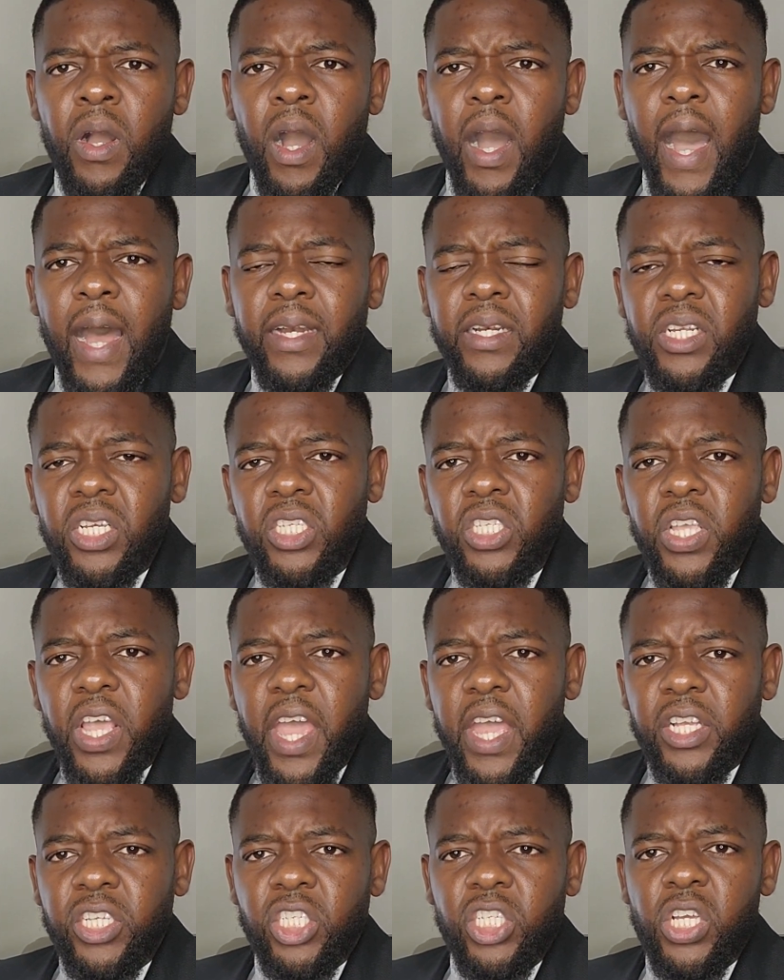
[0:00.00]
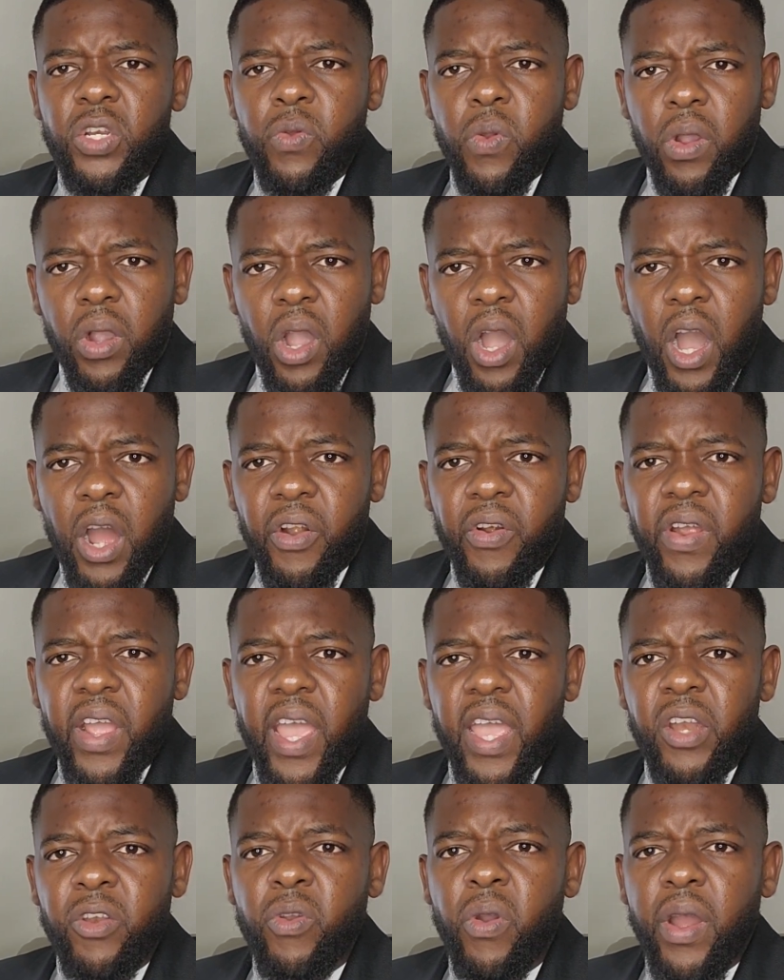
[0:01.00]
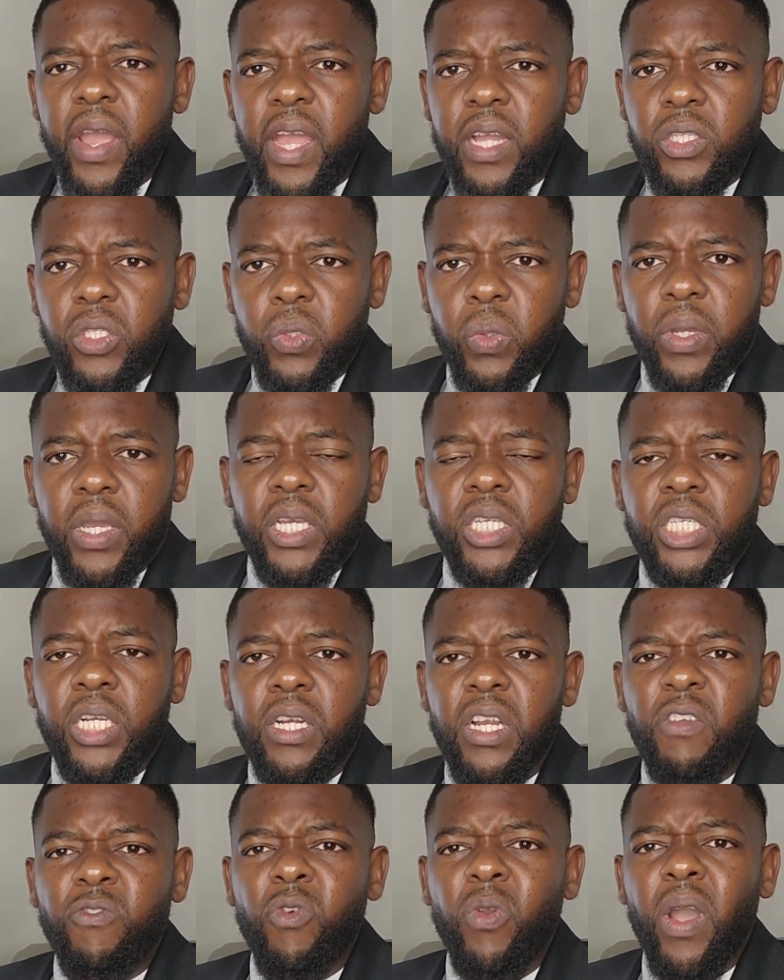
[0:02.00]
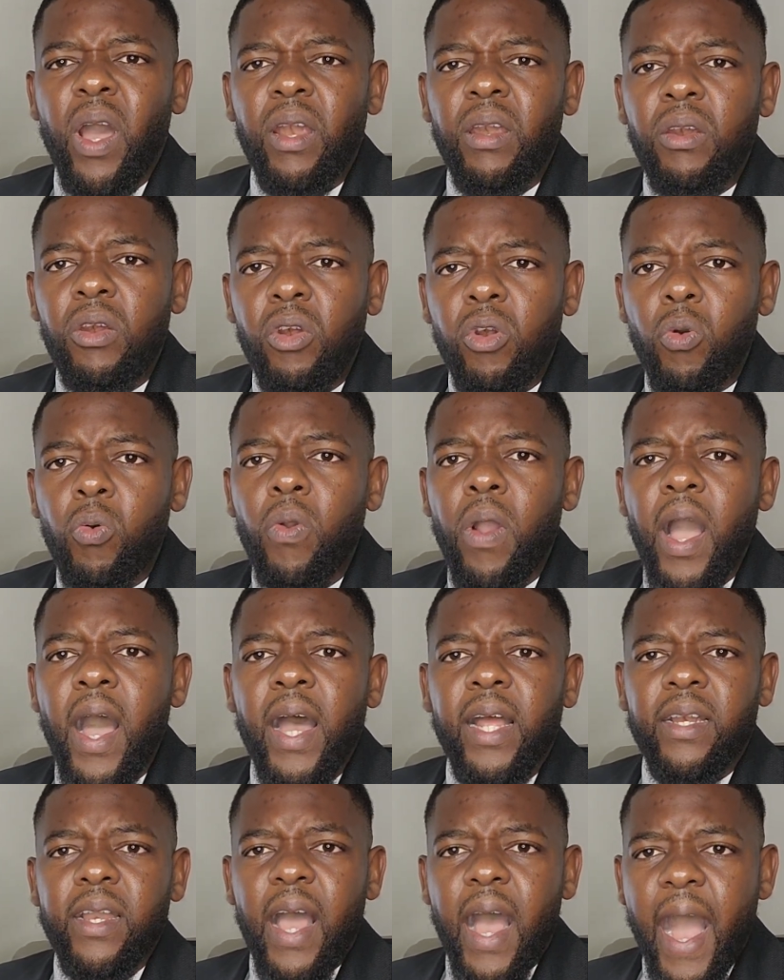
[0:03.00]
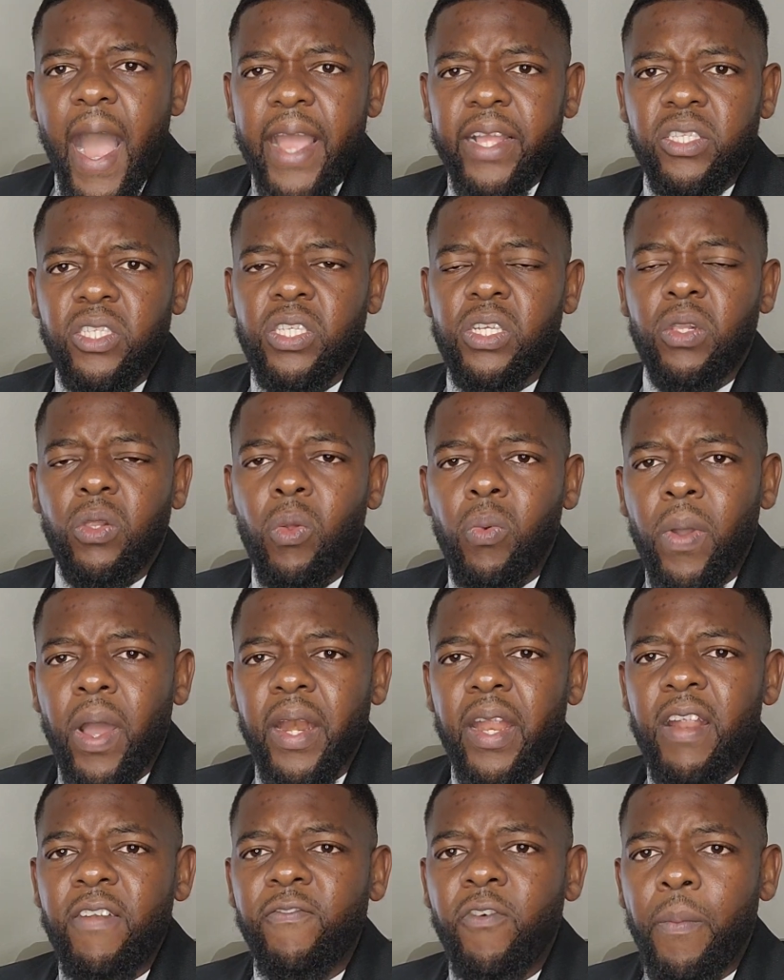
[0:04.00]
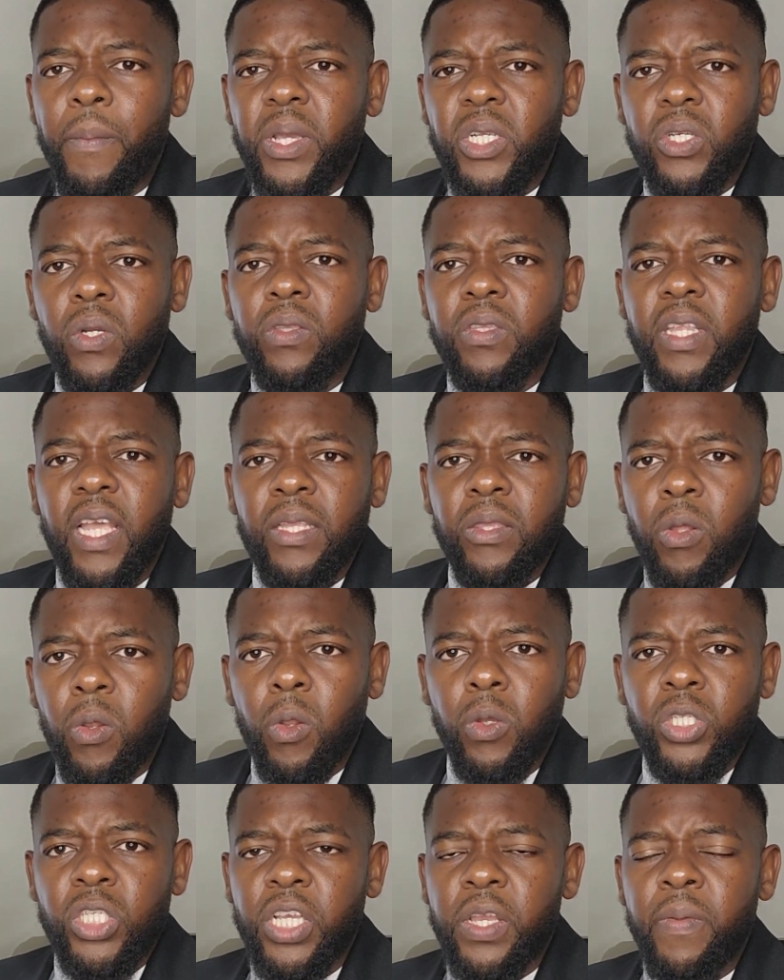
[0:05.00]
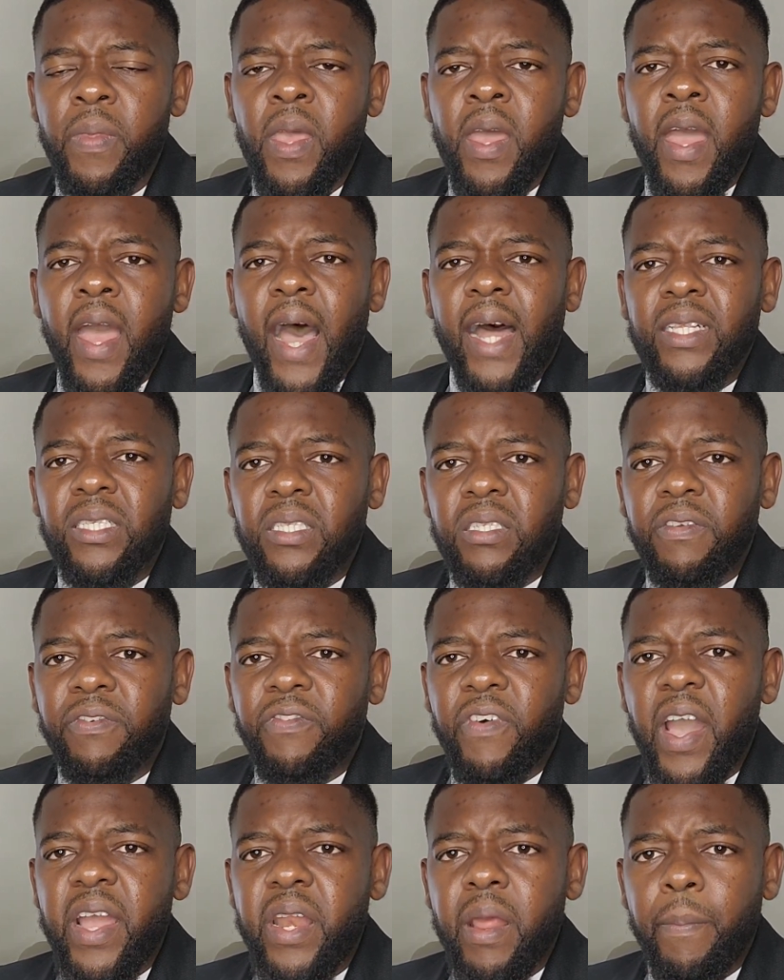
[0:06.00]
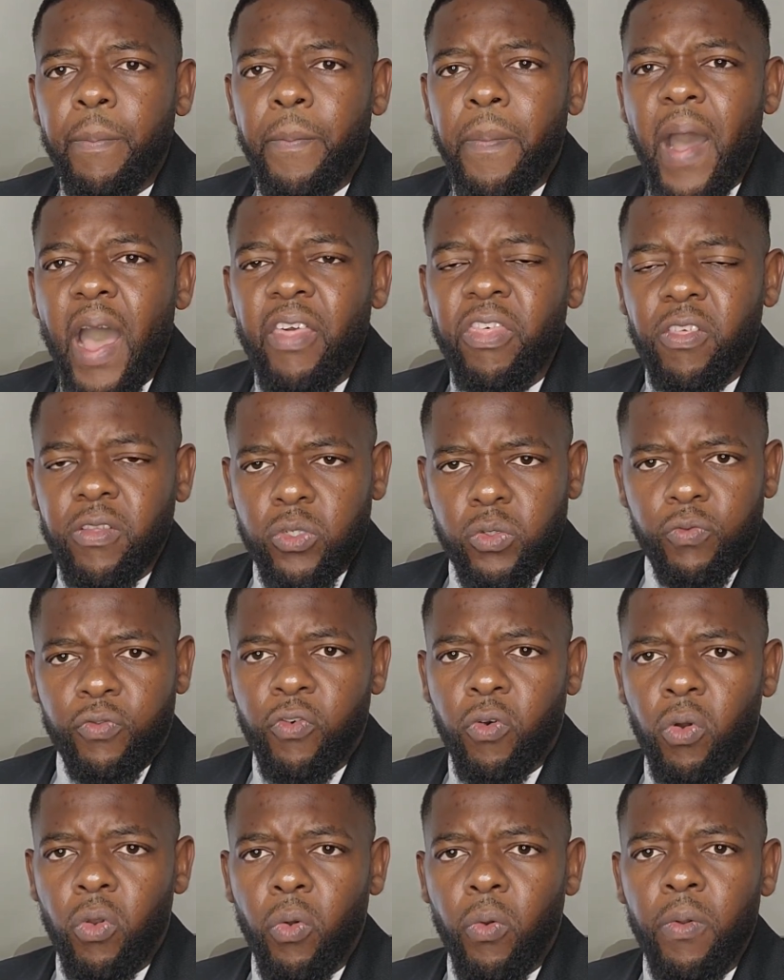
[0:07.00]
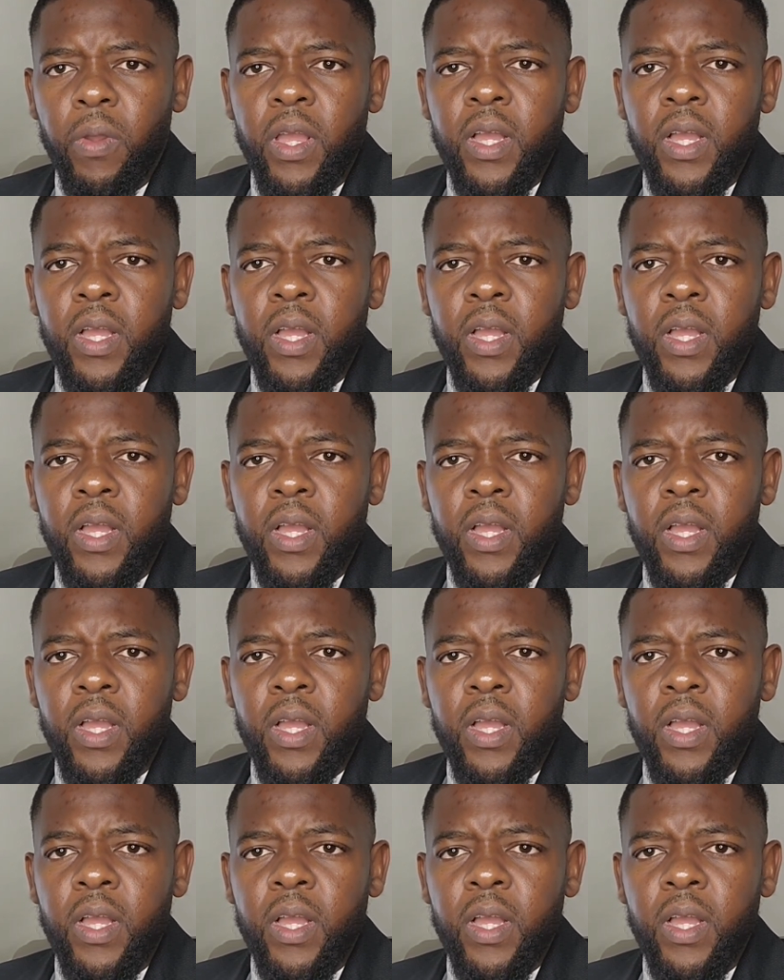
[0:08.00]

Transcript: At this age in your career, in your education, if you can look at IT, look at information technology, and define a path to follow,